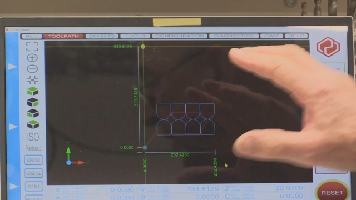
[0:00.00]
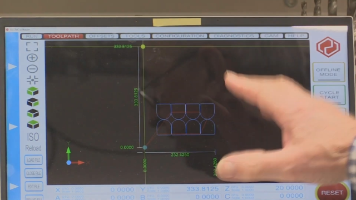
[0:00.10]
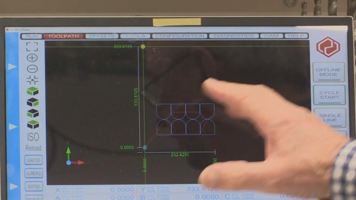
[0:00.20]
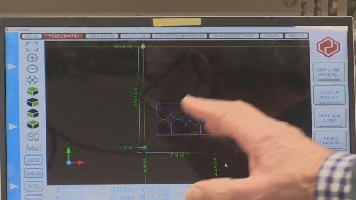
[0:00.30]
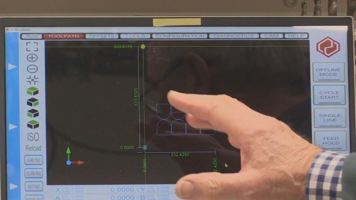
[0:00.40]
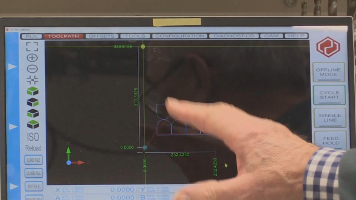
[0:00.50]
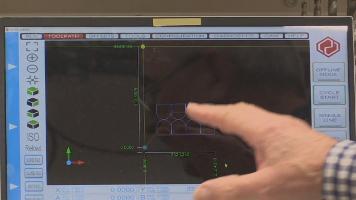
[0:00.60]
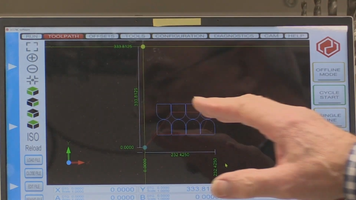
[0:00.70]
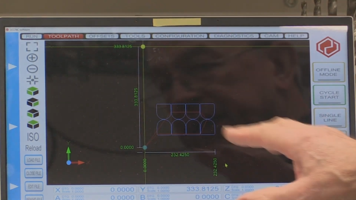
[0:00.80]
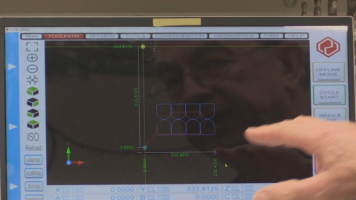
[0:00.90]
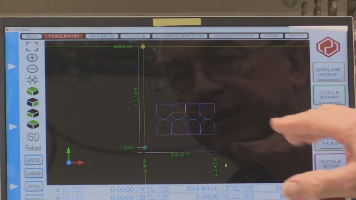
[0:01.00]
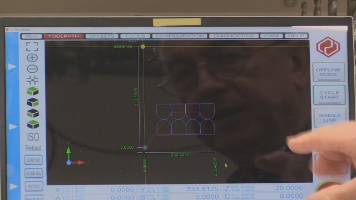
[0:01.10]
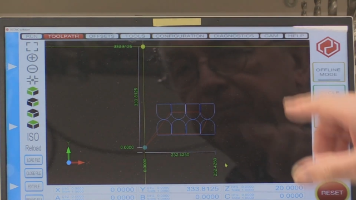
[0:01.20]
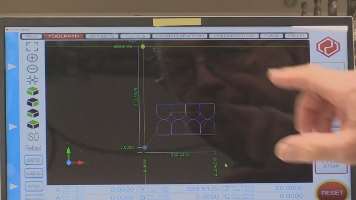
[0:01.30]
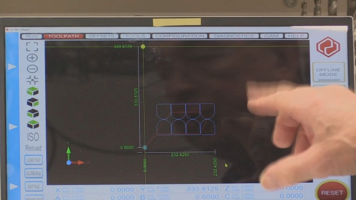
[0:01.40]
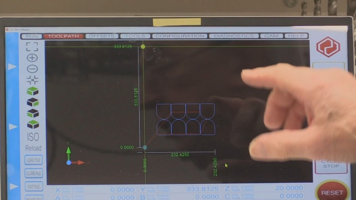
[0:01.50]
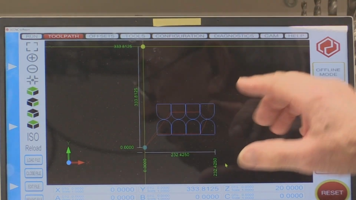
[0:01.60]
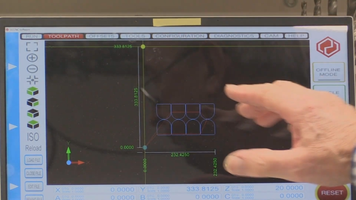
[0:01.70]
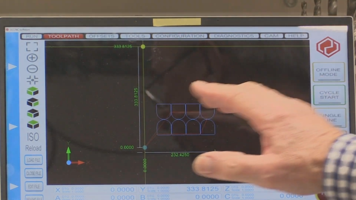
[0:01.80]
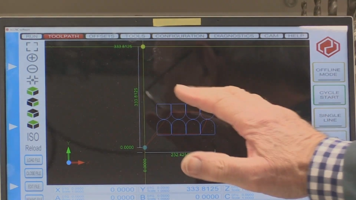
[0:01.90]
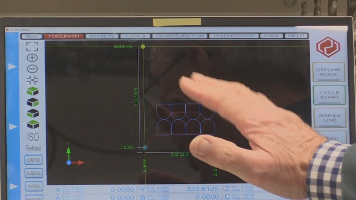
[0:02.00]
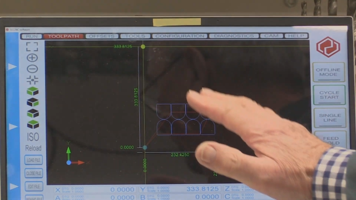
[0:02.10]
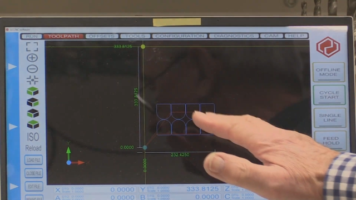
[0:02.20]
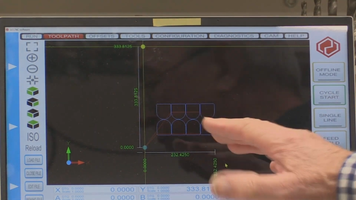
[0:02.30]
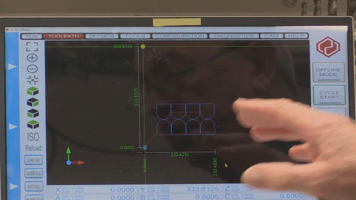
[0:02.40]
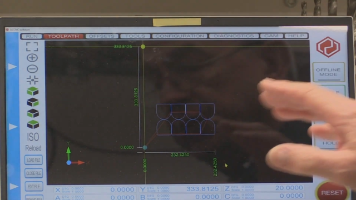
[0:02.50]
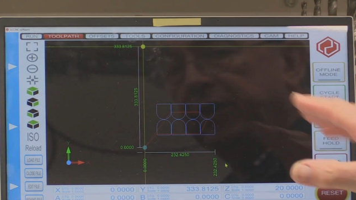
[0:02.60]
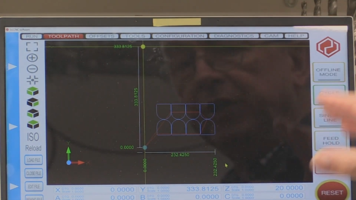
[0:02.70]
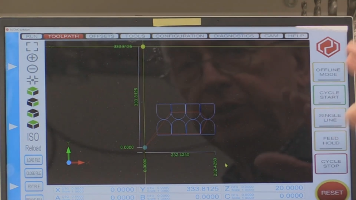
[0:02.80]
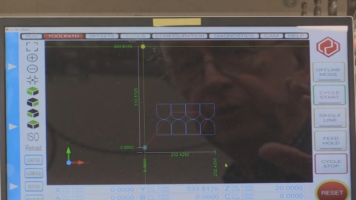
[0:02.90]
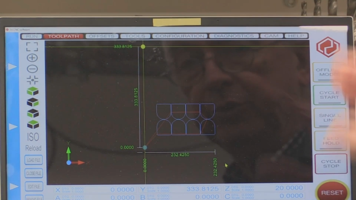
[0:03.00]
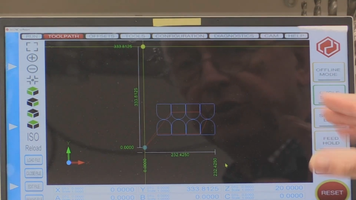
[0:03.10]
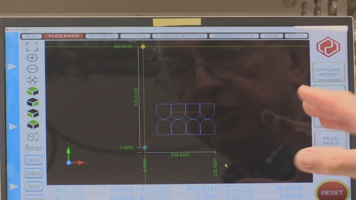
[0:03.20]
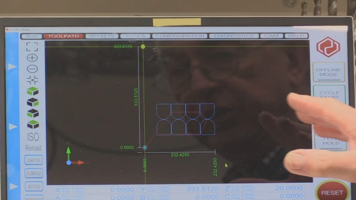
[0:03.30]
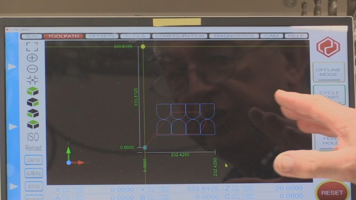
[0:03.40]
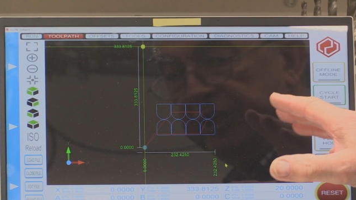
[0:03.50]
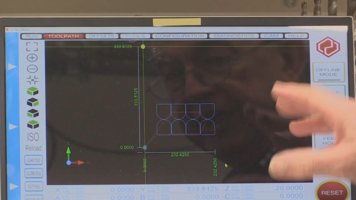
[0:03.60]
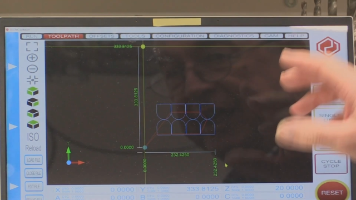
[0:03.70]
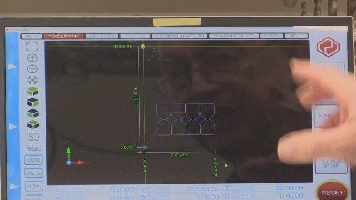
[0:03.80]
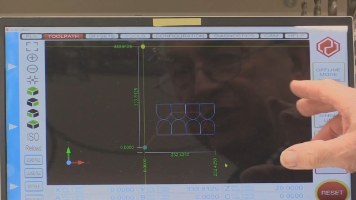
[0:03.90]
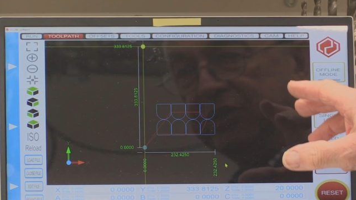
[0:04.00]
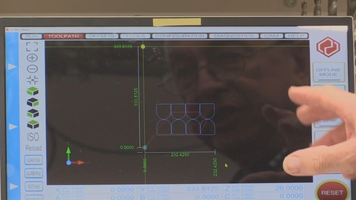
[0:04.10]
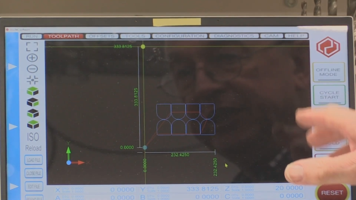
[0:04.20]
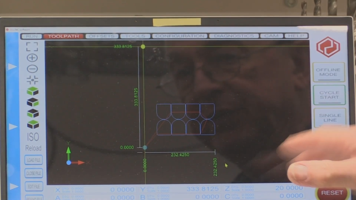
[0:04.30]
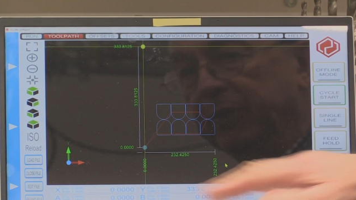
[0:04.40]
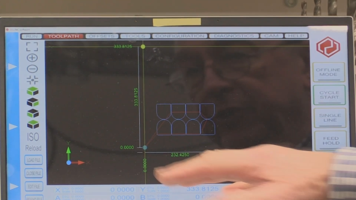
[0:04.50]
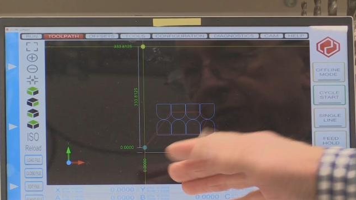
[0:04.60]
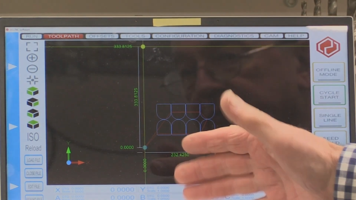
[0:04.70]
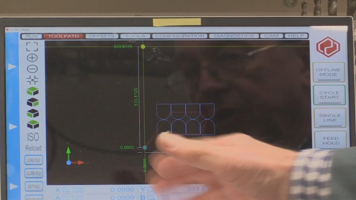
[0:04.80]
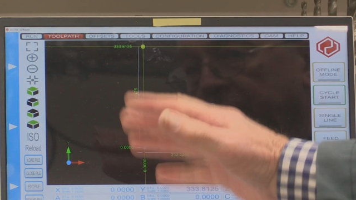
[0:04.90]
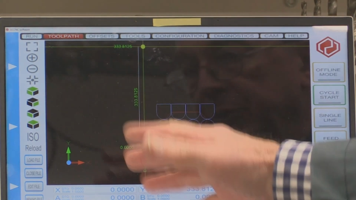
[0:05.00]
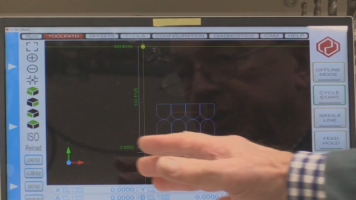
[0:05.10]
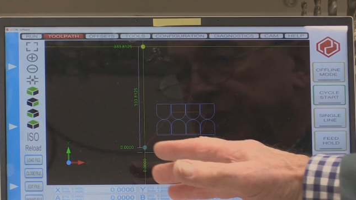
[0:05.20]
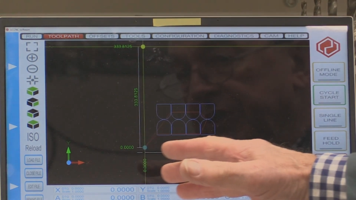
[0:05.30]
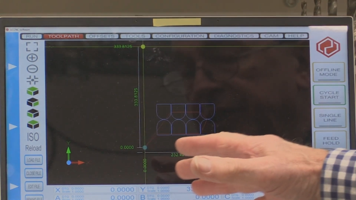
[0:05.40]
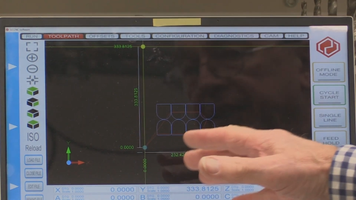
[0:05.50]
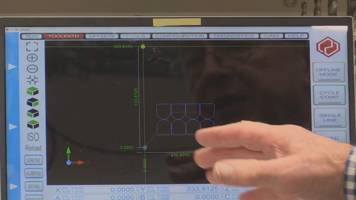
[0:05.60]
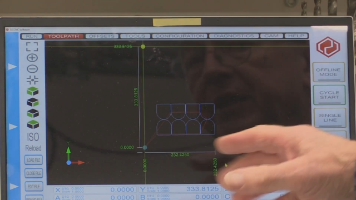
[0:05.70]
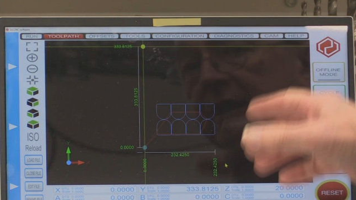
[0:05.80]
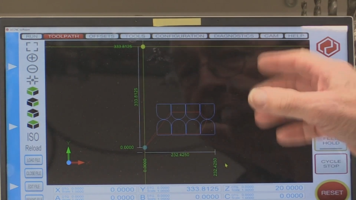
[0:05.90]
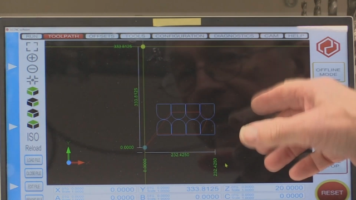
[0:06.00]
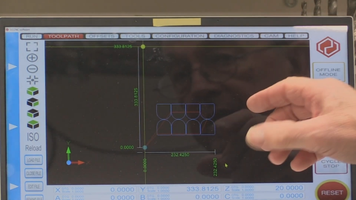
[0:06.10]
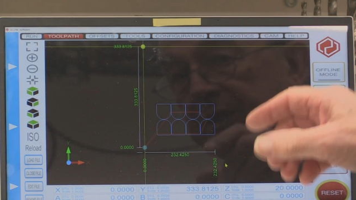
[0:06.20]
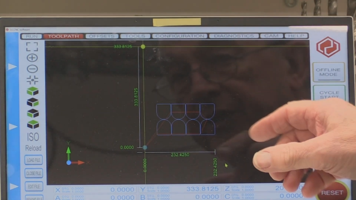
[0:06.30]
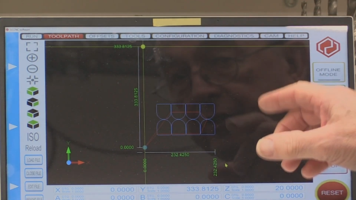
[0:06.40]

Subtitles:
[unreadable: no face in view]